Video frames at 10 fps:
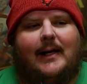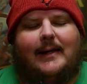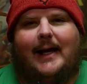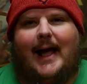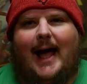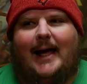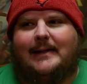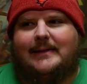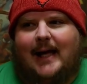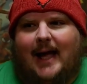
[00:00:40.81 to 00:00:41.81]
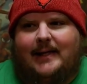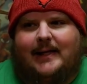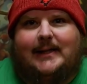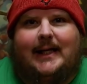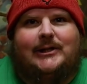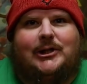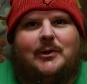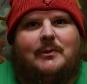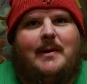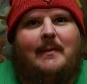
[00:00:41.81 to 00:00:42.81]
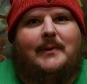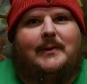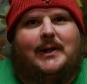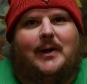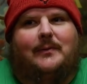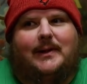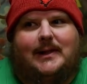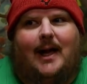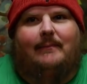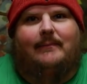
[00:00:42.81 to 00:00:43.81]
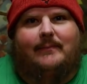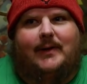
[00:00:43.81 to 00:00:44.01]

that I it's easier to remember, you know, the top,